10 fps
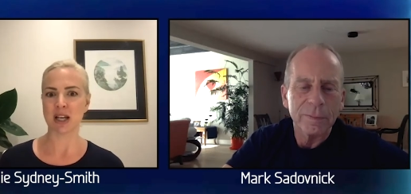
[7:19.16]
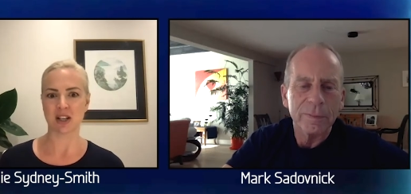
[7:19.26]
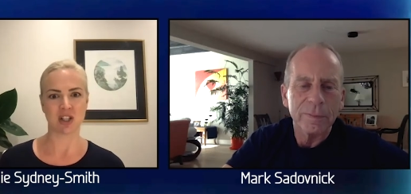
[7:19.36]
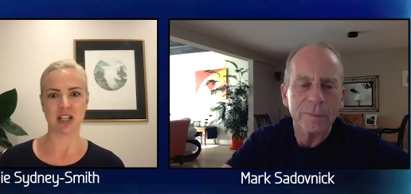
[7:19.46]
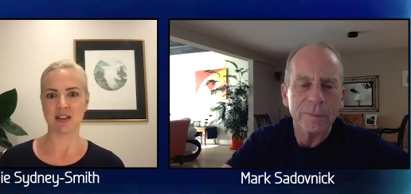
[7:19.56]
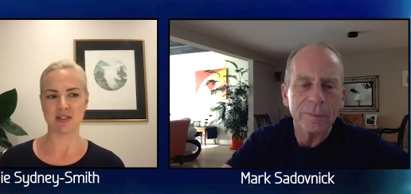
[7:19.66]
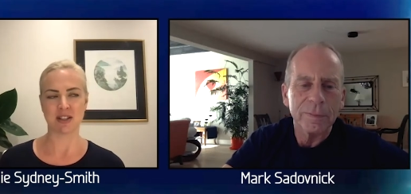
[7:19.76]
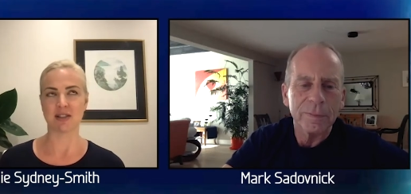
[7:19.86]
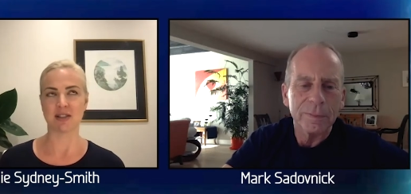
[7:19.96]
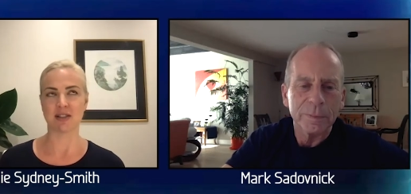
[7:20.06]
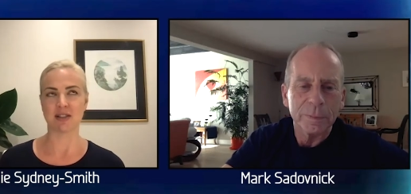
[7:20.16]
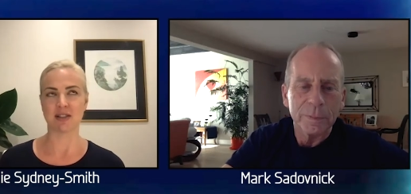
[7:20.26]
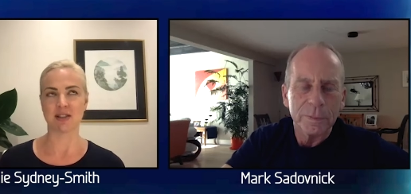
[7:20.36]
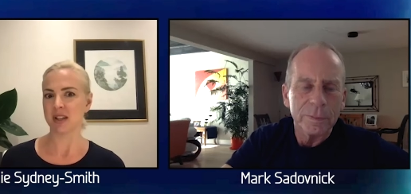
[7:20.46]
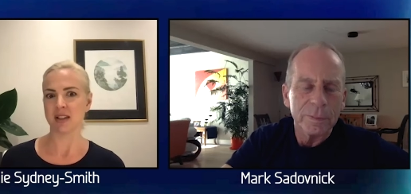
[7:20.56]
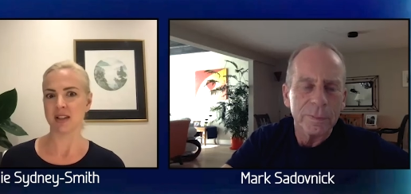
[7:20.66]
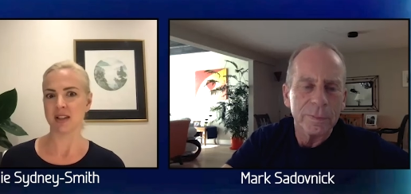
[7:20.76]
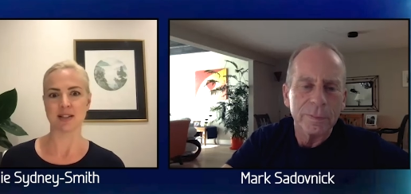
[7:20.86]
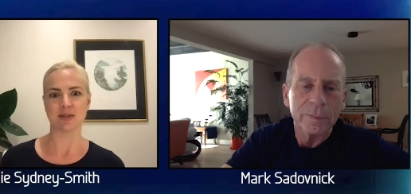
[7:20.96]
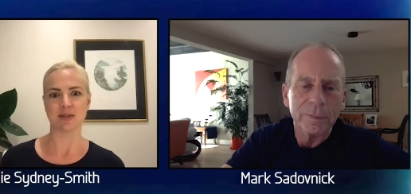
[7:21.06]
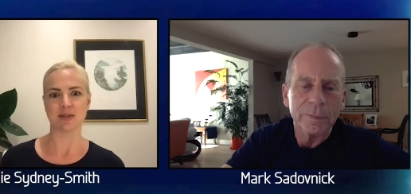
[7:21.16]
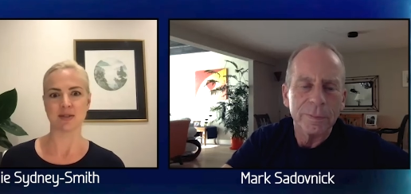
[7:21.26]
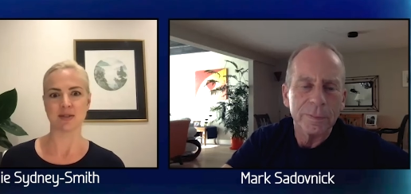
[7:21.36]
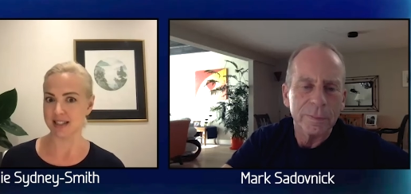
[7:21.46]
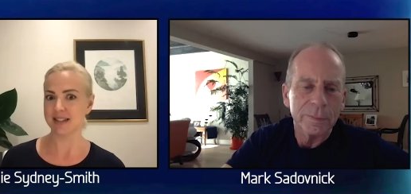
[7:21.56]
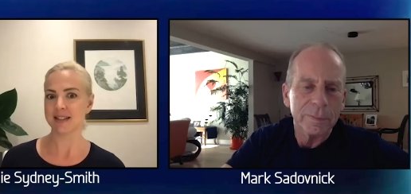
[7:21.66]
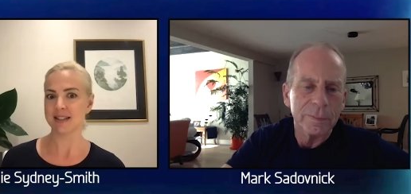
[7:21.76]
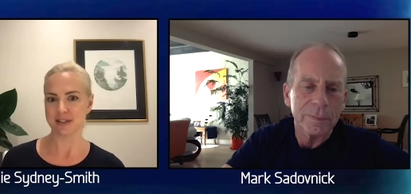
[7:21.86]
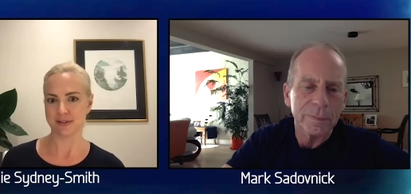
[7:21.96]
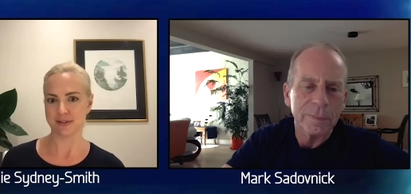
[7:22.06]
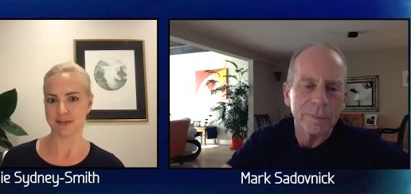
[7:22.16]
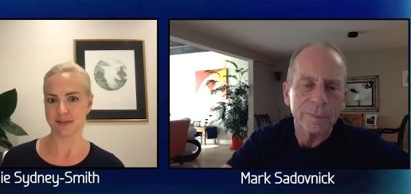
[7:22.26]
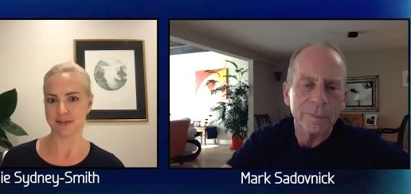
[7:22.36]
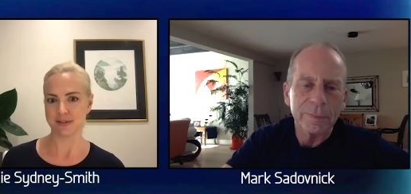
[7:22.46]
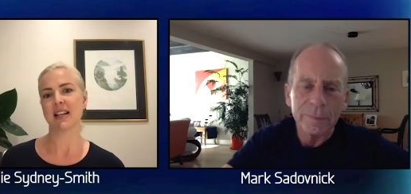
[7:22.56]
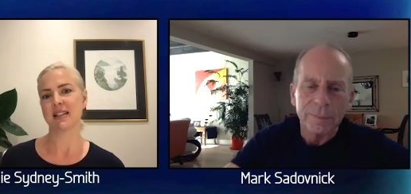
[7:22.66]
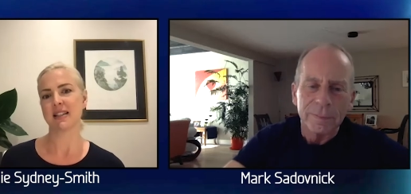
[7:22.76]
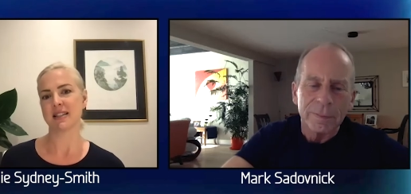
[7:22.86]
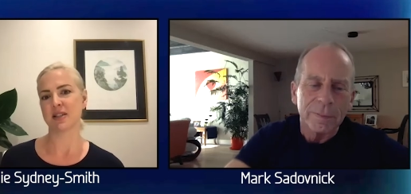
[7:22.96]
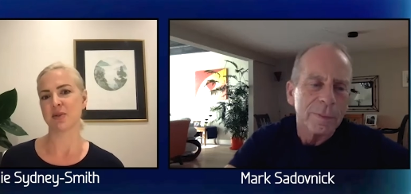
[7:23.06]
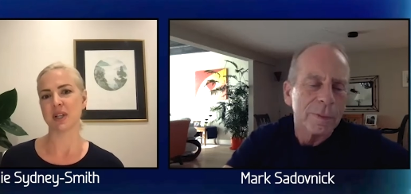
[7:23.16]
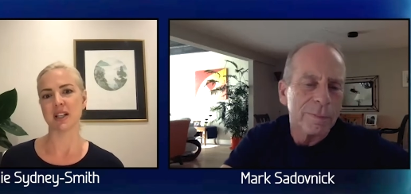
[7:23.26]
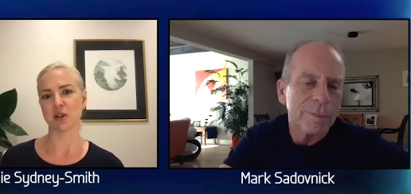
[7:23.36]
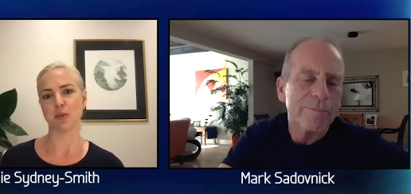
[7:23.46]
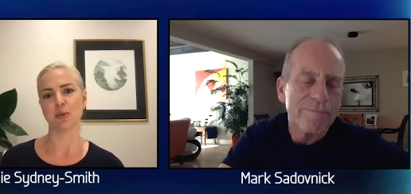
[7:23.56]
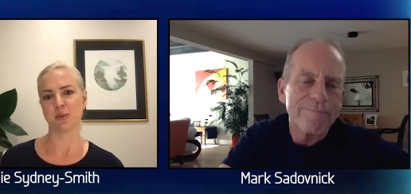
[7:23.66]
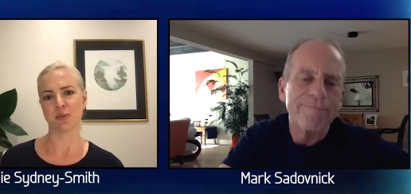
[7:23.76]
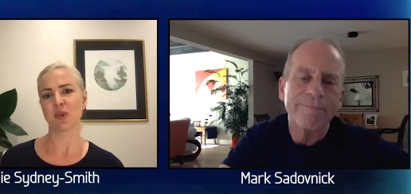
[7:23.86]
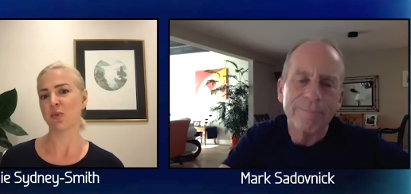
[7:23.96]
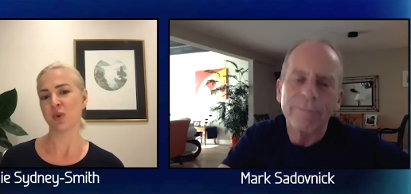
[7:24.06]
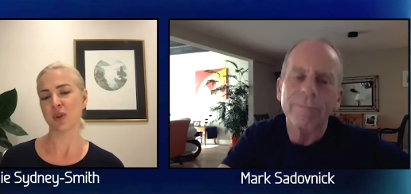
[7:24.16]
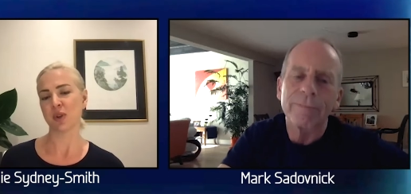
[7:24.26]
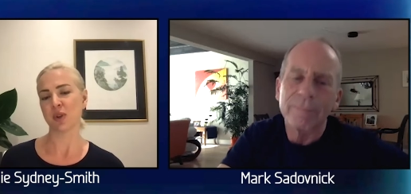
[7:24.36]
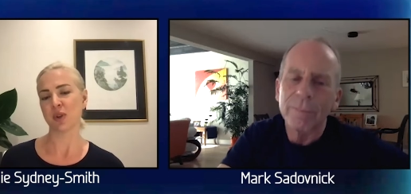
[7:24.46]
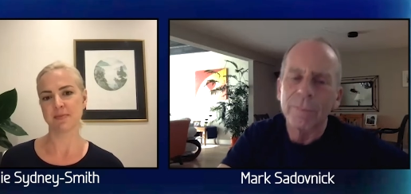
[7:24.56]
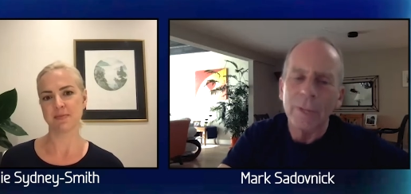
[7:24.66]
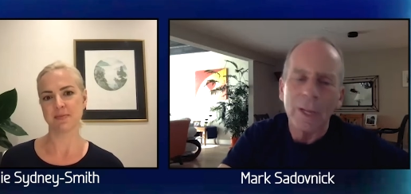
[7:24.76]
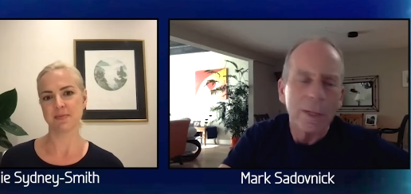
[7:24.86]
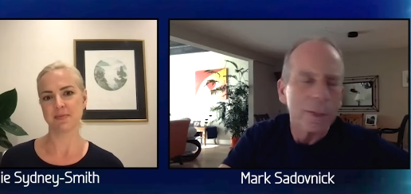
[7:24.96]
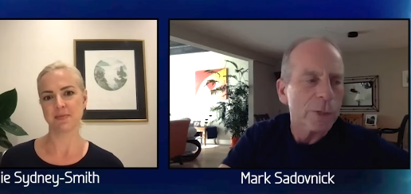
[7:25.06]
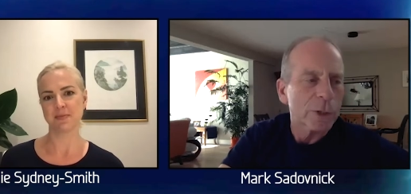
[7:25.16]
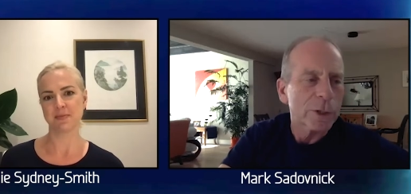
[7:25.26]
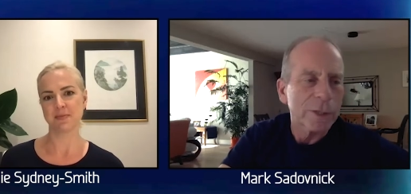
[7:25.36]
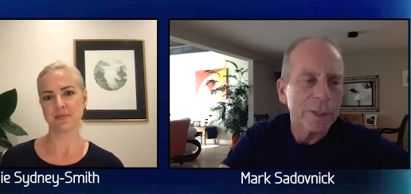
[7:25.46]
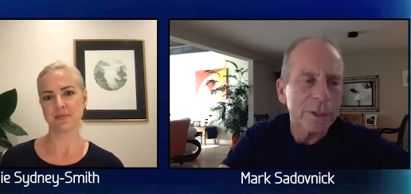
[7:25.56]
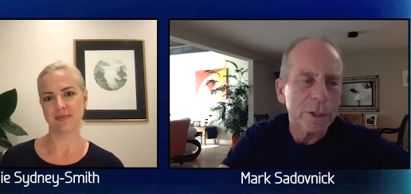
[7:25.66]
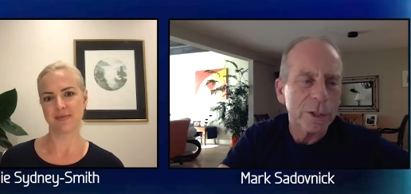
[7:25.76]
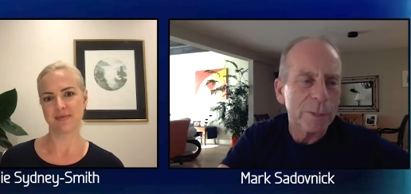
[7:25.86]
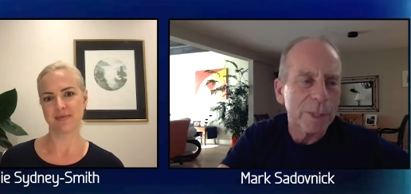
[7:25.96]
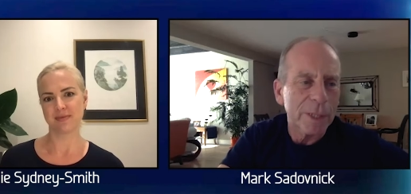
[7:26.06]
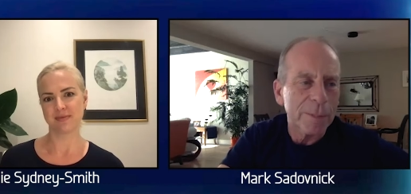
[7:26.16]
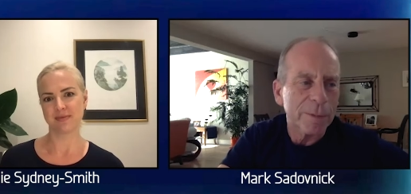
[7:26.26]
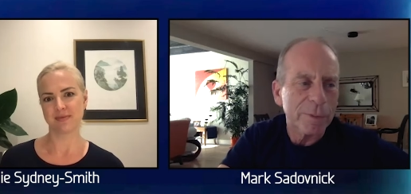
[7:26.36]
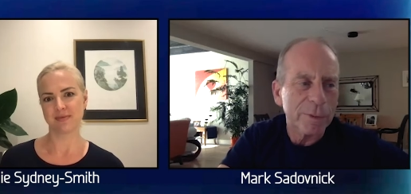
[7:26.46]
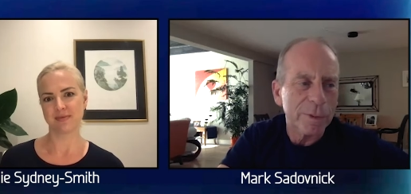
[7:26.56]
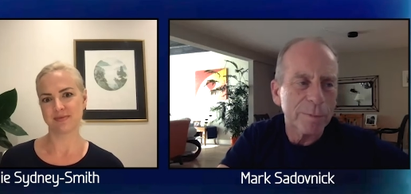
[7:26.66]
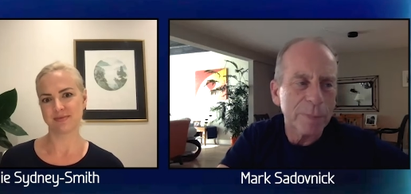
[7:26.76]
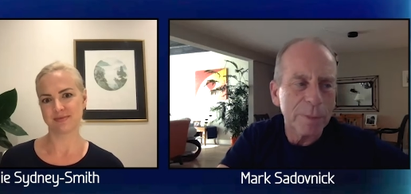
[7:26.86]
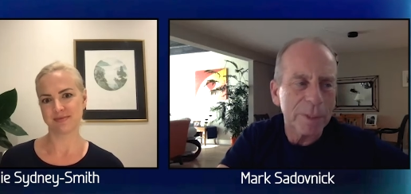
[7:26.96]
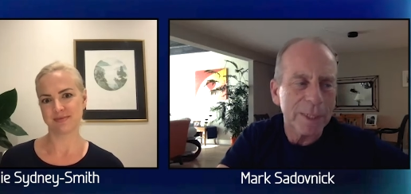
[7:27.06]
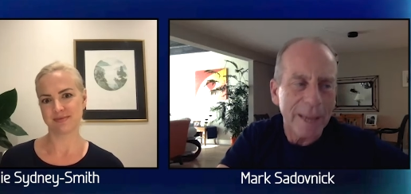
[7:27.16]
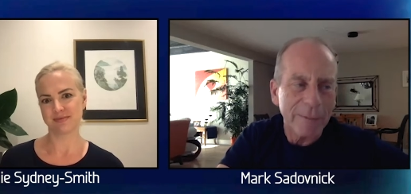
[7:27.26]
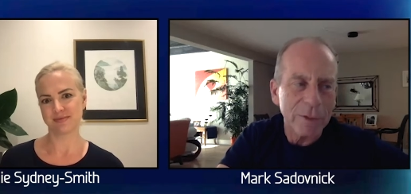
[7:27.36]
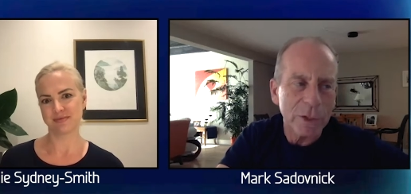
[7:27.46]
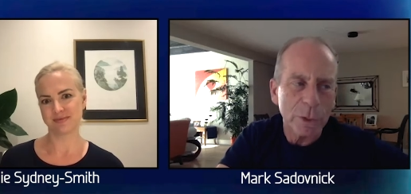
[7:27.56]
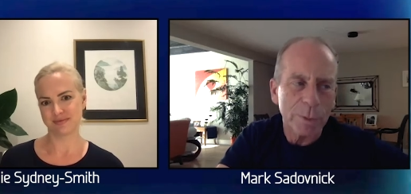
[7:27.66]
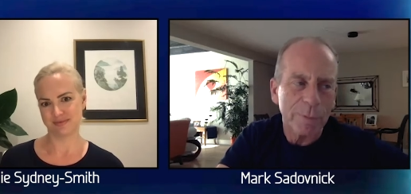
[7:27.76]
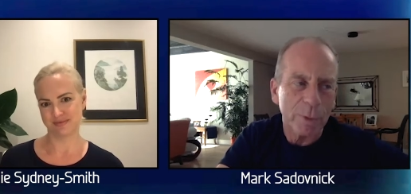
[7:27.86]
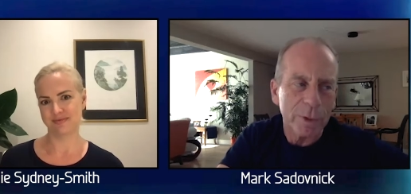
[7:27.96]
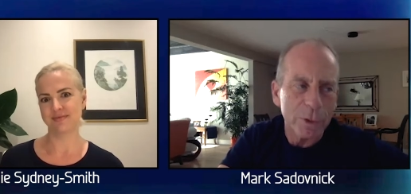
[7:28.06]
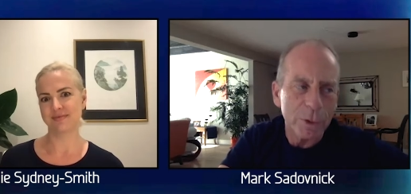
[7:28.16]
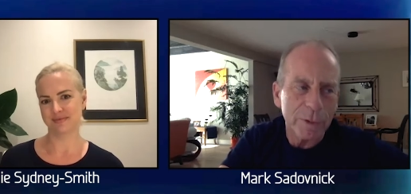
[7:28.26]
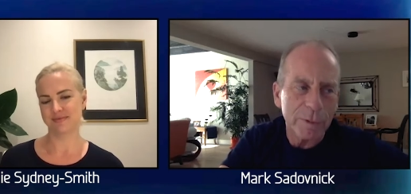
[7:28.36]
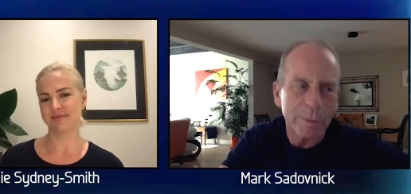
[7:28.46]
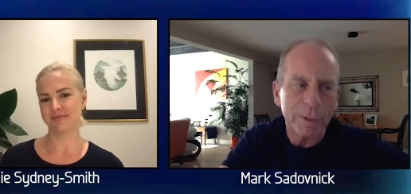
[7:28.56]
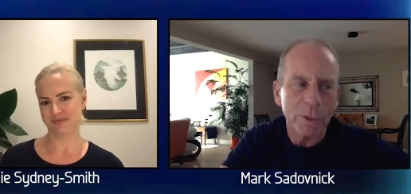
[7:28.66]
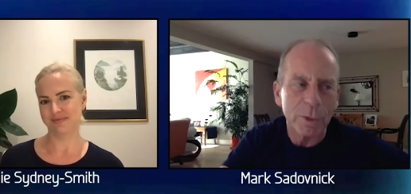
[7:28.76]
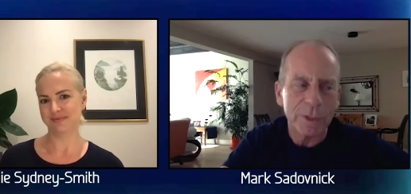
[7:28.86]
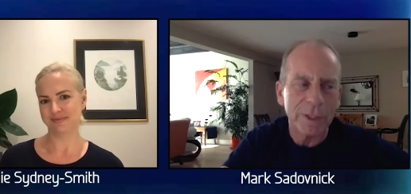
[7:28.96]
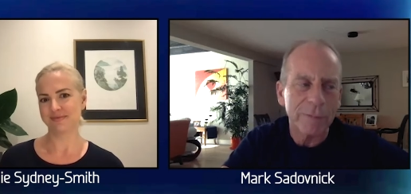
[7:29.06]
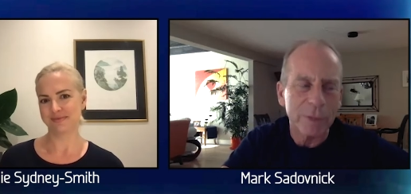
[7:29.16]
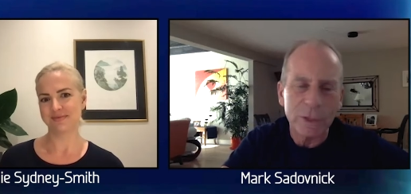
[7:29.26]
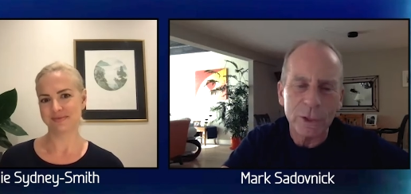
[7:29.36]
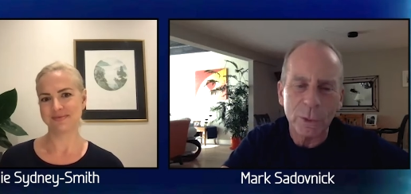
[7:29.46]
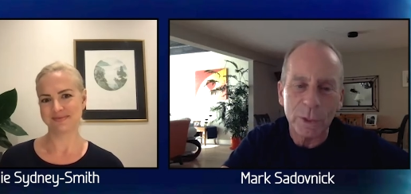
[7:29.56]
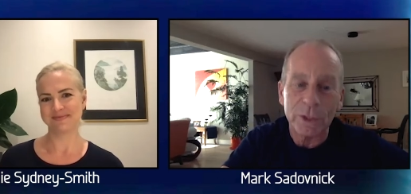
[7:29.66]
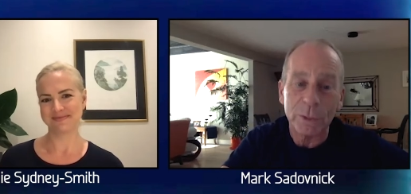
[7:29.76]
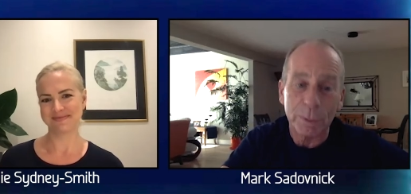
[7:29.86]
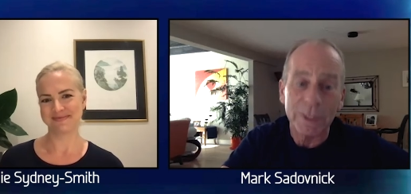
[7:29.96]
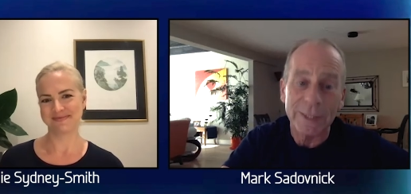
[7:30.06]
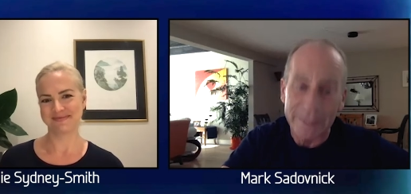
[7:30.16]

Speaker 1: actually have to move to something that's really different. And so we can help them with that.
Speaker 2: Now, I should have done this at the beginning, but for people that haven't seen you before, can you give them a quick definition of what a sprint